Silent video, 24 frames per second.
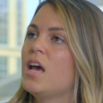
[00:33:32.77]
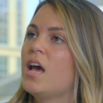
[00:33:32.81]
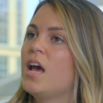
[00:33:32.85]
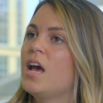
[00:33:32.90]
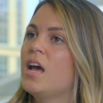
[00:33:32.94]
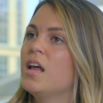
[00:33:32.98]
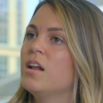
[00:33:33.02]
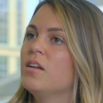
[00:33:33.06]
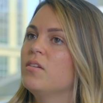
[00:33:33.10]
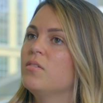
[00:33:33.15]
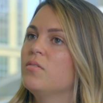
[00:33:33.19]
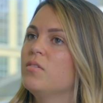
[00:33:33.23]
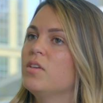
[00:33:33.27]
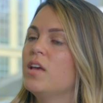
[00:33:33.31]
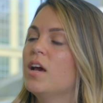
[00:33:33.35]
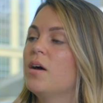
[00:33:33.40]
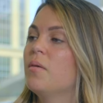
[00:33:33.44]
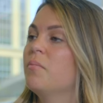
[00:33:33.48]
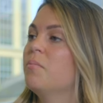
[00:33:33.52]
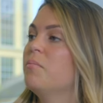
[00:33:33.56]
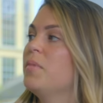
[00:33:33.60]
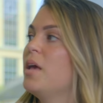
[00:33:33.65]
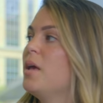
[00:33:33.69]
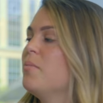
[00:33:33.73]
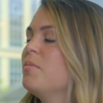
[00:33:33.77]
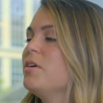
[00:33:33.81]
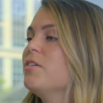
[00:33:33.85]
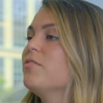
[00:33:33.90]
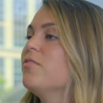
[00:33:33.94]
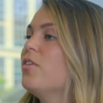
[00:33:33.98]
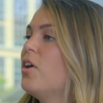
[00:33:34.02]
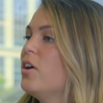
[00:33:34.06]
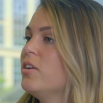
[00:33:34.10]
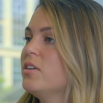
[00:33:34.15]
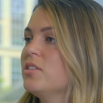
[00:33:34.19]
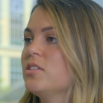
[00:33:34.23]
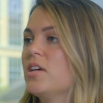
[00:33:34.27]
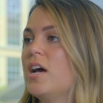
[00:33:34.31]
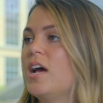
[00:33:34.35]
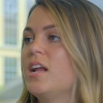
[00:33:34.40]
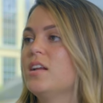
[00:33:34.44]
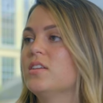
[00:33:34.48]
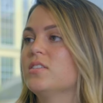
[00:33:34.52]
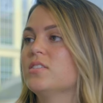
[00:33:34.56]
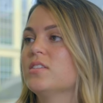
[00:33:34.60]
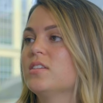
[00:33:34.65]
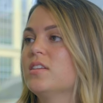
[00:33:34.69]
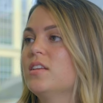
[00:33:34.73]
And yeah, maybe fawn
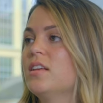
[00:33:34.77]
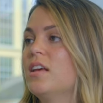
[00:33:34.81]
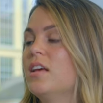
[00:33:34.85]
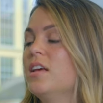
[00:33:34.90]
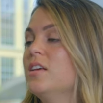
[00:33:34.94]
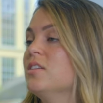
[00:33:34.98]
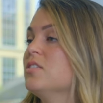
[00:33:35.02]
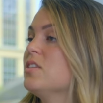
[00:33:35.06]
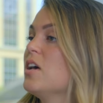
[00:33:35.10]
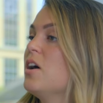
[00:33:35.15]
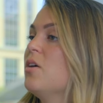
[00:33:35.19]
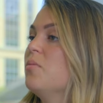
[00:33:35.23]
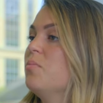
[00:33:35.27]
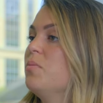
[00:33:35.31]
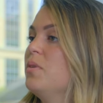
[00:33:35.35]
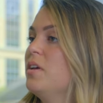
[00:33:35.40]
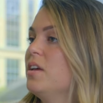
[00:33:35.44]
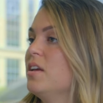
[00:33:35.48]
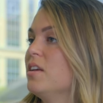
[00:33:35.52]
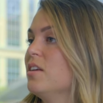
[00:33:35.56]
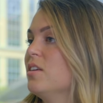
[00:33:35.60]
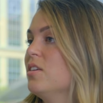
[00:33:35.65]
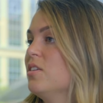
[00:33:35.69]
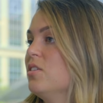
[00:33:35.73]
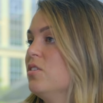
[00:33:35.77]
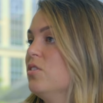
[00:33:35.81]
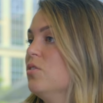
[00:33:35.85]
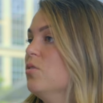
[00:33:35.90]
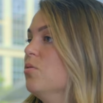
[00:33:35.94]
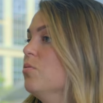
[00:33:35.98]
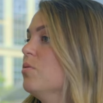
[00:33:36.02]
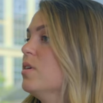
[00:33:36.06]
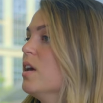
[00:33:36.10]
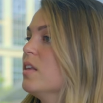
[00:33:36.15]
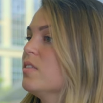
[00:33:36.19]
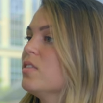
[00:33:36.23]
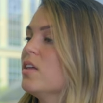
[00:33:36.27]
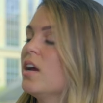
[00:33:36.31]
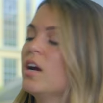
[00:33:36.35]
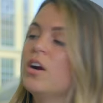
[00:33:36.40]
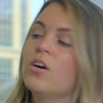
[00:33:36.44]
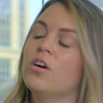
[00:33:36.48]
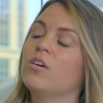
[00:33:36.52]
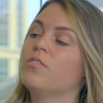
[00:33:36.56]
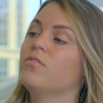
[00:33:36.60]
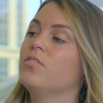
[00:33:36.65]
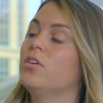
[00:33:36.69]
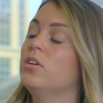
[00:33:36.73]
design is, is helping you get
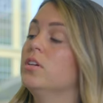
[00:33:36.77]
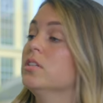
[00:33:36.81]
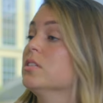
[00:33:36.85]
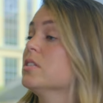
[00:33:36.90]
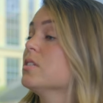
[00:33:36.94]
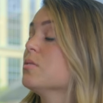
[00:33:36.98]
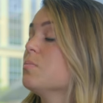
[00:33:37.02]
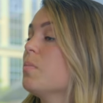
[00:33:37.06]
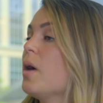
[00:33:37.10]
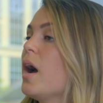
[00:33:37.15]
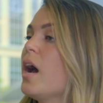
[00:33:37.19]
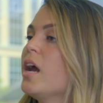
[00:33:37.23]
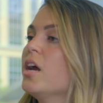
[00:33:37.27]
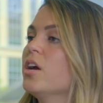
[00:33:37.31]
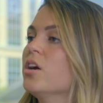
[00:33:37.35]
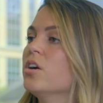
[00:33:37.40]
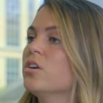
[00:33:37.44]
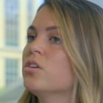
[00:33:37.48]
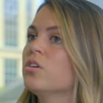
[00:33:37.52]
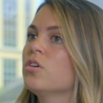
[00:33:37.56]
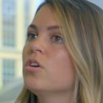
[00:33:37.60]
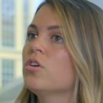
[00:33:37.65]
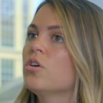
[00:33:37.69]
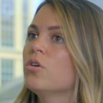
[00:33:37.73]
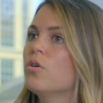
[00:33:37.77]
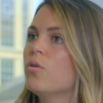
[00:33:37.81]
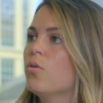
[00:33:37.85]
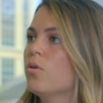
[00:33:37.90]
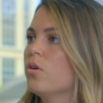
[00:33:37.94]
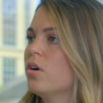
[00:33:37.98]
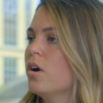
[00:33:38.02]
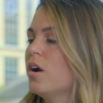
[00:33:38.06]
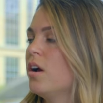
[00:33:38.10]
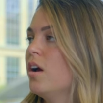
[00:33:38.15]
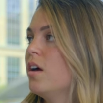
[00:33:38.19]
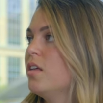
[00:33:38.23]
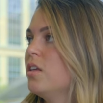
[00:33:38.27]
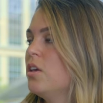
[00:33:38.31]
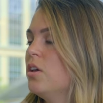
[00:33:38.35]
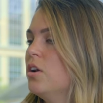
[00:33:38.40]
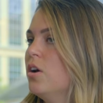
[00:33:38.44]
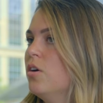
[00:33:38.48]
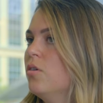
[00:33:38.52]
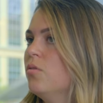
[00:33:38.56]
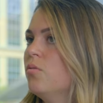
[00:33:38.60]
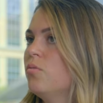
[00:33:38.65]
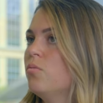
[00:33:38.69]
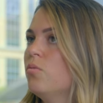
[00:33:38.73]
there or feel inspired or, you
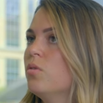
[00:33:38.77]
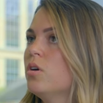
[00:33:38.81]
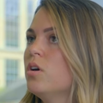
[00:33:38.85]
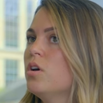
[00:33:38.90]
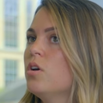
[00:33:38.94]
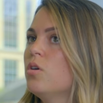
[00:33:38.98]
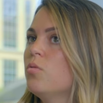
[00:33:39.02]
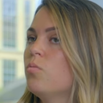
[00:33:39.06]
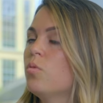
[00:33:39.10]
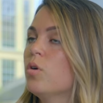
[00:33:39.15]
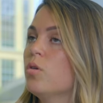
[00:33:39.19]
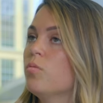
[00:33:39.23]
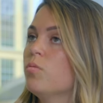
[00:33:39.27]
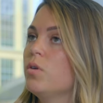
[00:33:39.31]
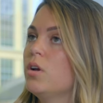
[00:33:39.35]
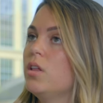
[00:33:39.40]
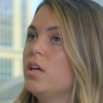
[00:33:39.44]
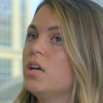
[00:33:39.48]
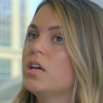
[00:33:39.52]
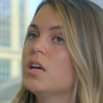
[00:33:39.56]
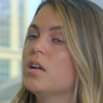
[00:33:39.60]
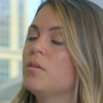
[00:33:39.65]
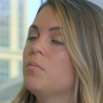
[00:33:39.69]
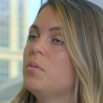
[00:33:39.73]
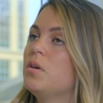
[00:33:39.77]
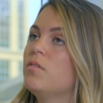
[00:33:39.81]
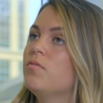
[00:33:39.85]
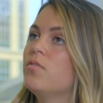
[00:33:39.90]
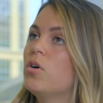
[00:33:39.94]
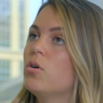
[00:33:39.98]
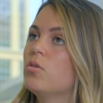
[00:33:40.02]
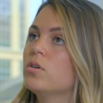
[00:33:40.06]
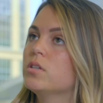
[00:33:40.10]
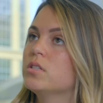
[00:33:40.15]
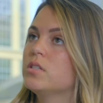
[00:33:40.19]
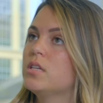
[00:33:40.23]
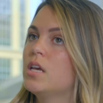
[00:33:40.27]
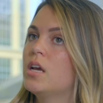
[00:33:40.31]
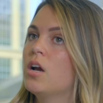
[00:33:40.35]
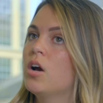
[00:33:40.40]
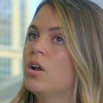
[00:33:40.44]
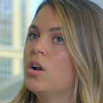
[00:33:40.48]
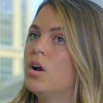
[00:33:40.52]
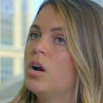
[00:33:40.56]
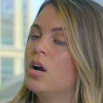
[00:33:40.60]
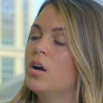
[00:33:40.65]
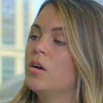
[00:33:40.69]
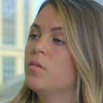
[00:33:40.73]
know, we're really going to be focusing
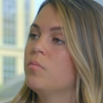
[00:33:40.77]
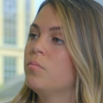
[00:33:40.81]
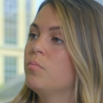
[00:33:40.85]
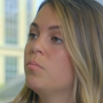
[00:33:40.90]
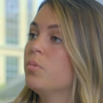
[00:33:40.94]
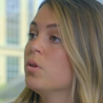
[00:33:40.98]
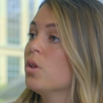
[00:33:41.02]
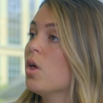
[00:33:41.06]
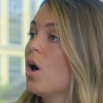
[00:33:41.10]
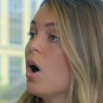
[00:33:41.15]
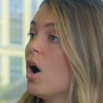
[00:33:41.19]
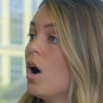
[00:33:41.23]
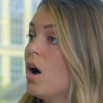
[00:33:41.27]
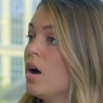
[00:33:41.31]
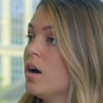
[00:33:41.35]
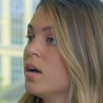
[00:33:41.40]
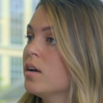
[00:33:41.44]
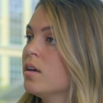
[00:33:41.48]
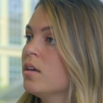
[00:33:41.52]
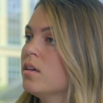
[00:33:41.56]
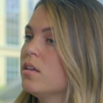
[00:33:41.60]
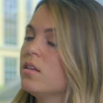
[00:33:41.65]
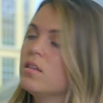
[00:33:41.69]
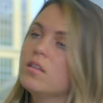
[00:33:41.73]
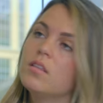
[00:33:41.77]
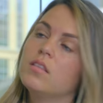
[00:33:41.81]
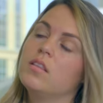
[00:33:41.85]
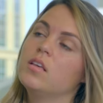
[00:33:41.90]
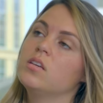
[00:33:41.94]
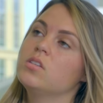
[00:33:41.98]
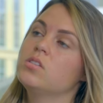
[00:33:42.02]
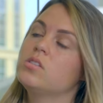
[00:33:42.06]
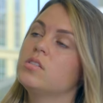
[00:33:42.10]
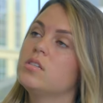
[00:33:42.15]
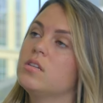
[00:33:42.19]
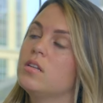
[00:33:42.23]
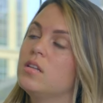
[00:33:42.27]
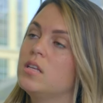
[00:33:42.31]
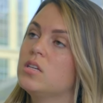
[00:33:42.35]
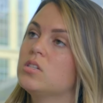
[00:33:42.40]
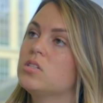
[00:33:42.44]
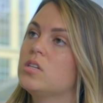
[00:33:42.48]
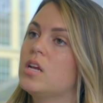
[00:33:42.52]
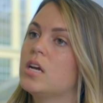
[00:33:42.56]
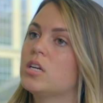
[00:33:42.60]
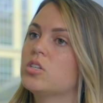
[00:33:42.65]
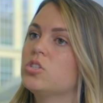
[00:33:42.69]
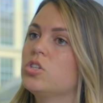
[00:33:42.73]
on our blog this
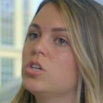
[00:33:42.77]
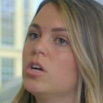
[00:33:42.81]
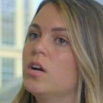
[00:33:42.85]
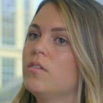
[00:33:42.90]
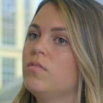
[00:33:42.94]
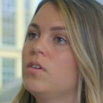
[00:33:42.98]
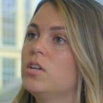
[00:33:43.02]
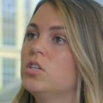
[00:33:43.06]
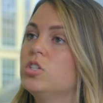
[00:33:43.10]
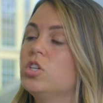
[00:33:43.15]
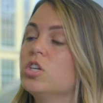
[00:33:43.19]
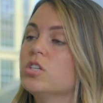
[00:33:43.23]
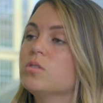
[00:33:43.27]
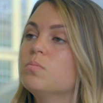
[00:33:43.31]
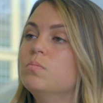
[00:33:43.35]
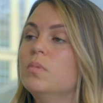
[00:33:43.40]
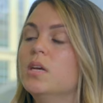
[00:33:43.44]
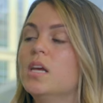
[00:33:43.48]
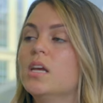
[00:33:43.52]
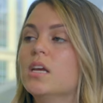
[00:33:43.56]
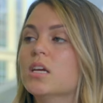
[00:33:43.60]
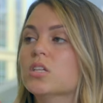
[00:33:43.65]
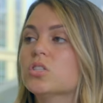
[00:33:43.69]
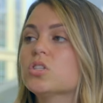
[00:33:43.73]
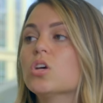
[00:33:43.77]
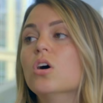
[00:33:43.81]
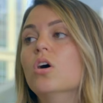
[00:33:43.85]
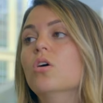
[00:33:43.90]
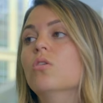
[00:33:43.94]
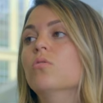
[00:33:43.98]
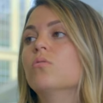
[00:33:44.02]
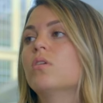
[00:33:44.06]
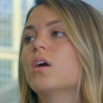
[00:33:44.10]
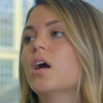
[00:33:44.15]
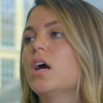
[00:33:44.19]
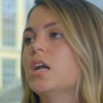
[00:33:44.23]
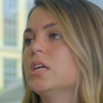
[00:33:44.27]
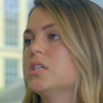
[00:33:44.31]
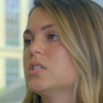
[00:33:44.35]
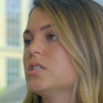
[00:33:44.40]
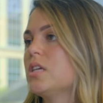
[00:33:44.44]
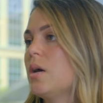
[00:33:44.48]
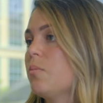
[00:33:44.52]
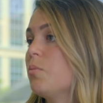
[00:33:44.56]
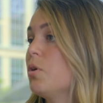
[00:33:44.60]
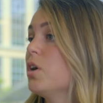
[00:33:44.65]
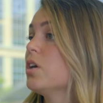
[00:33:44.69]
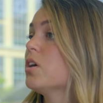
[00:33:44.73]
this next year of it just being its own kind of
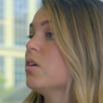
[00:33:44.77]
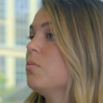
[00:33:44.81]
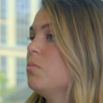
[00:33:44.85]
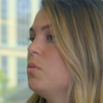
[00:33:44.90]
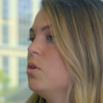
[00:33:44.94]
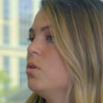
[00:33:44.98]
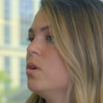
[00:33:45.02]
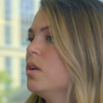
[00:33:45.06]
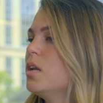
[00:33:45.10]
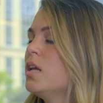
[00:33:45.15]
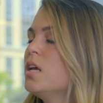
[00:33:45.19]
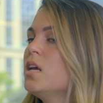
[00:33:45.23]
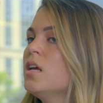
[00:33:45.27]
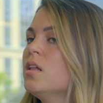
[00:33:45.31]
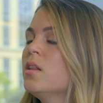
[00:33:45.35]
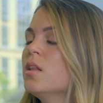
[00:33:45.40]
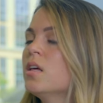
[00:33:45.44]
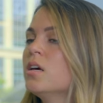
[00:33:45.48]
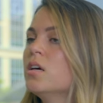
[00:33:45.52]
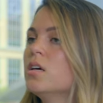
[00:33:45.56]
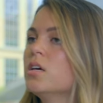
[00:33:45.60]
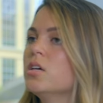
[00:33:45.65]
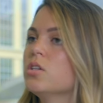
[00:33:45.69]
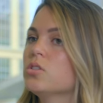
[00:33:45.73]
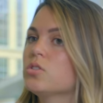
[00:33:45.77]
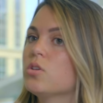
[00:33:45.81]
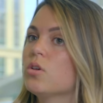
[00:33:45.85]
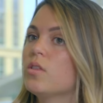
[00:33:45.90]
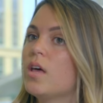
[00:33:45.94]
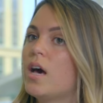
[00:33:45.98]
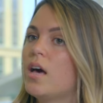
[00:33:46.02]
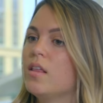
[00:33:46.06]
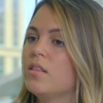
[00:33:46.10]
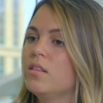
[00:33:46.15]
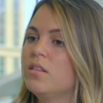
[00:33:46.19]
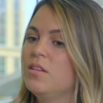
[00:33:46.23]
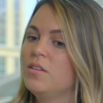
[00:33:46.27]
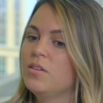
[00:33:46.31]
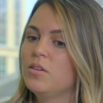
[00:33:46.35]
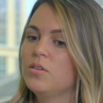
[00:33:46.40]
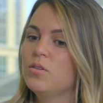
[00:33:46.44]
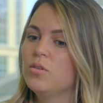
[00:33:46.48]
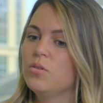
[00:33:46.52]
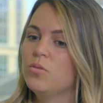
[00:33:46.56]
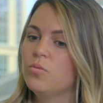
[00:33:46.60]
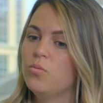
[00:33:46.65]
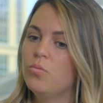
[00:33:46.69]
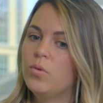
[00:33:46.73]
separate community so that
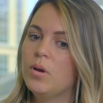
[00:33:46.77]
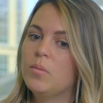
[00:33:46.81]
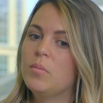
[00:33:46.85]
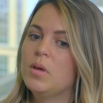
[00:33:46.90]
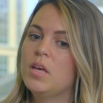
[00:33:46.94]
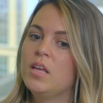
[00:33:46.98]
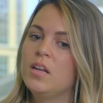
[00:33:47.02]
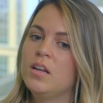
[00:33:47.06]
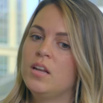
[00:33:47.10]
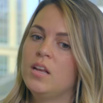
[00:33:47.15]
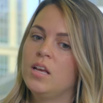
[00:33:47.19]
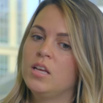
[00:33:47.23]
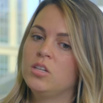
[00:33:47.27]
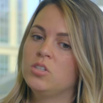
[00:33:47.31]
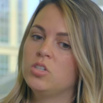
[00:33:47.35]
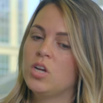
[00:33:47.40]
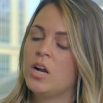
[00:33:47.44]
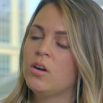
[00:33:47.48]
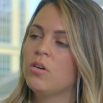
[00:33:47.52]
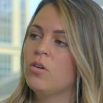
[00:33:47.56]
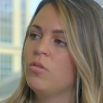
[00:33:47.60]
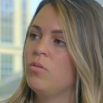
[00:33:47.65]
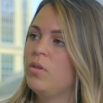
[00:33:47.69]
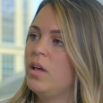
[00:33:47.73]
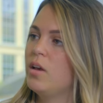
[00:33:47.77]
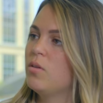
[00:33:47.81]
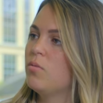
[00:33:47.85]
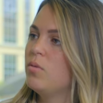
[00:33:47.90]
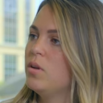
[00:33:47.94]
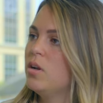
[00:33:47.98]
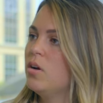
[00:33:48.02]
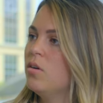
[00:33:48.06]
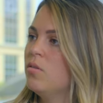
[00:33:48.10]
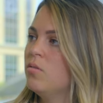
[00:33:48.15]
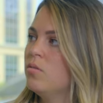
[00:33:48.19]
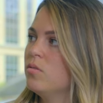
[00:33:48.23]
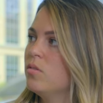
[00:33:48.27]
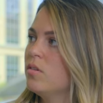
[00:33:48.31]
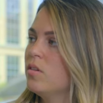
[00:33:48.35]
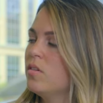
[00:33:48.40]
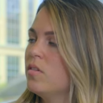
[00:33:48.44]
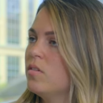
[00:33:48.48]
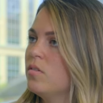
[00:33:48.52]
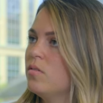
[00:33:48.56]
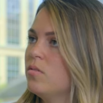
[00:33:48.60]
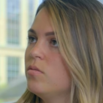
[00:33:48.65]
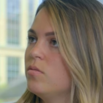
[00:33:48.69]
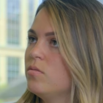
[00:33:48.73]
women in general like we don't
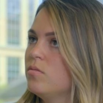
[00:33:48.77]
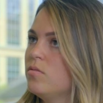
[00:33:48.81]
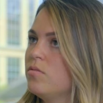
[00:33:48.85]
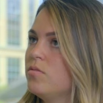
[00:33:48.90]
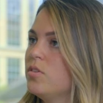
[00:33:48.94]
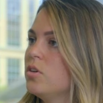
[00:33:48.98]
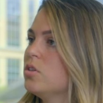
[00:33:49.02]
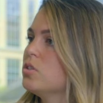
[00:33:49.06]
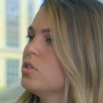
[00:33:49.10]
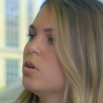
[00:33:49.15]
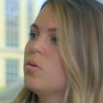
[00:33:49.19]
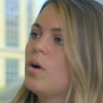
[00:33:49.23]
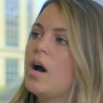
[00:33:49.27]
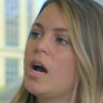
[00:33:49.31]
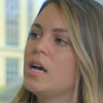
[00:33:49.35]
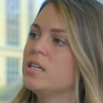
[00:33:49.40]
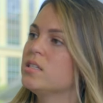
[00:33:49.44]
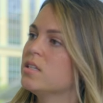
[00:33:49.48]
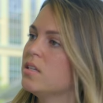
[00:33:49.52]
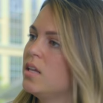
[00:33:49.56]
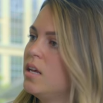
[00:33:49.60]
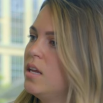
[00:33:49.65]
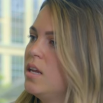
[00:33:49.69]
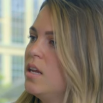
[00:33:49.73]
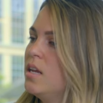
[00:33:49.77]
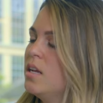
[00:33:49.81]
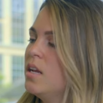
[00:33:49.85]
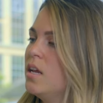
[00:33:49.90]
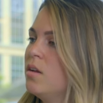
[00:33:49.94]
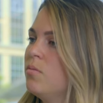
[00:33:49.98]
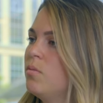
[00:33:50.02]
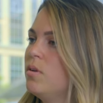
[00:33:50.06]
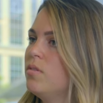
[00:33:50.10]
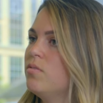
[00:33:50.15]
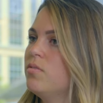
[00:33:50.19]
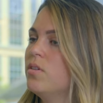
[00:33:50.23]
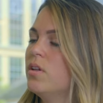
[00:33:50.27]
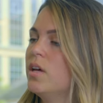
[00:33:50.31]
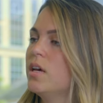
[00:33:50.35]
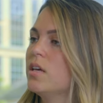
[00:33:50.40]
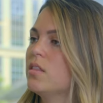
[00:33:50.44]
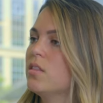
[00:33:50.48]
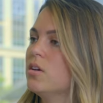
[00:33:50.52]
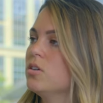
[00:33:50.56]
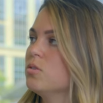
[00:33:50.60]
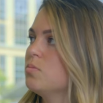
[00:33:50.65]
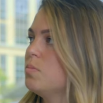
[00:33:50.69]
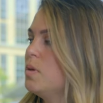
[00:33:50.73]
feel so isolated and we feel
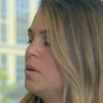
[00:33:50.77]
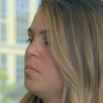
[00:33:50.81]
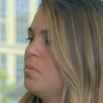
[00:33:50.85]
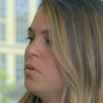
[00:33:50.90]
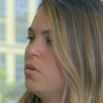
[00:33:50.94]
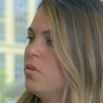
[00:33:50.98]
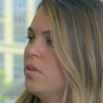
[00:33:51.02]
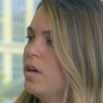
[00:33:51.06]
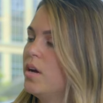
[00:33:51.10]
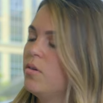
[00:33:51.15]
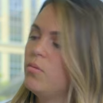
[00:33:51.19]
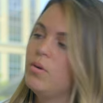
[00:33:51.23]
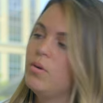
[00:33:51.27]
like there's people that